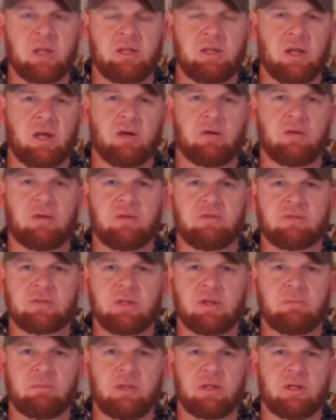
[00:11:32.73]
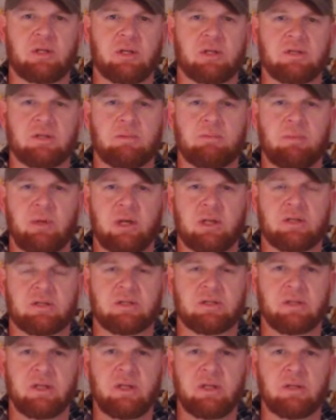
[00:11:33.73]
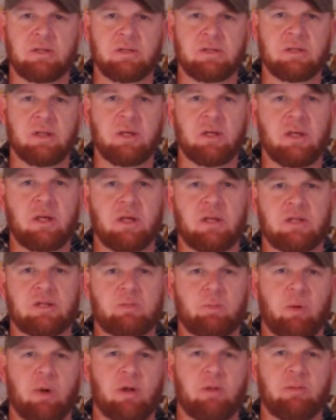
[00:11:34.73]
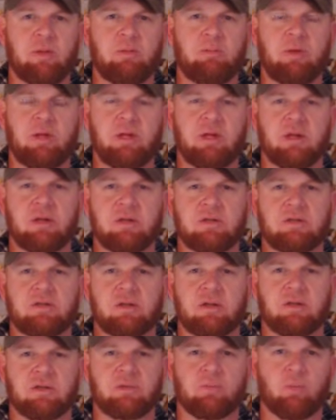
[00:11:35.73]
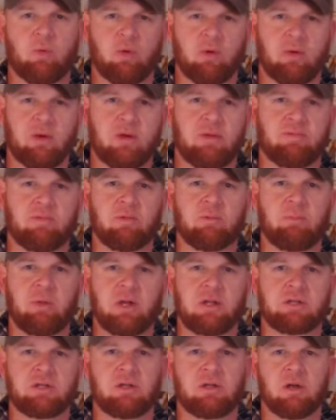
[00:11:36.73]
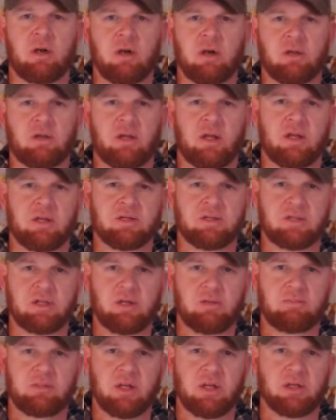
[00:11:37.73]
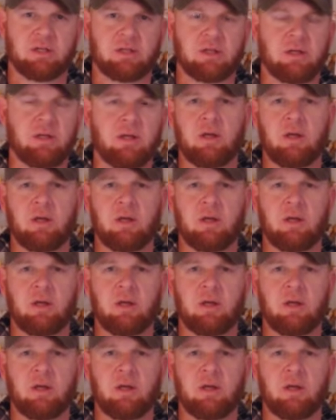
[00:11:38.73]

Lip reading: Now, if something doesn't make sense, it's probably because there's more information on that subject.